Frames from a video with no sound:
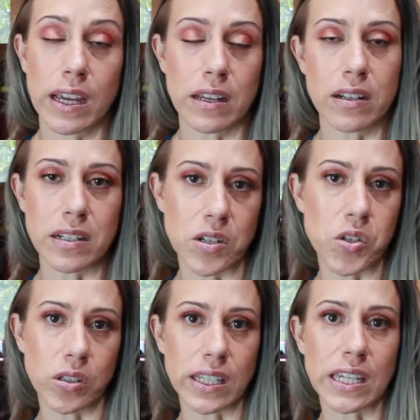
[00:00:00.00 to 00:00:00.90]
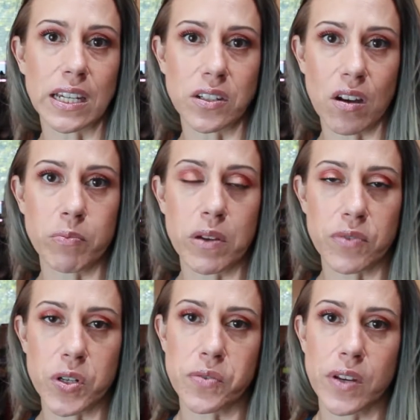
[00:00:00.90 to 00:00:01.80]
had initially kicked off my
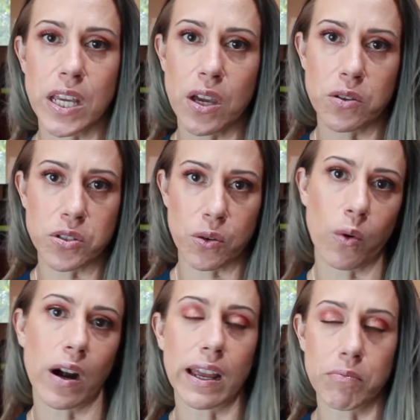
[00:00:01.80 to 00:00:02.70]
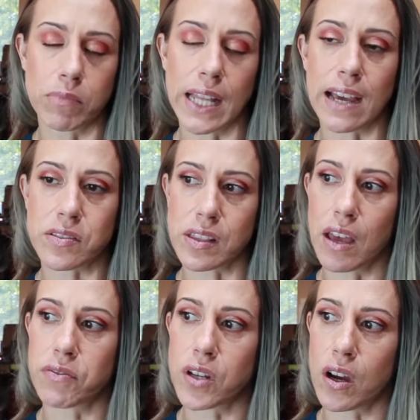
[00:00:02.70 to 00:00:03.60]
first video to where I last
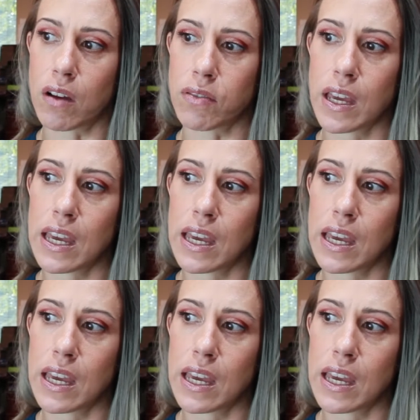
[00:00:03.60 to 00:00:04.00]
left off,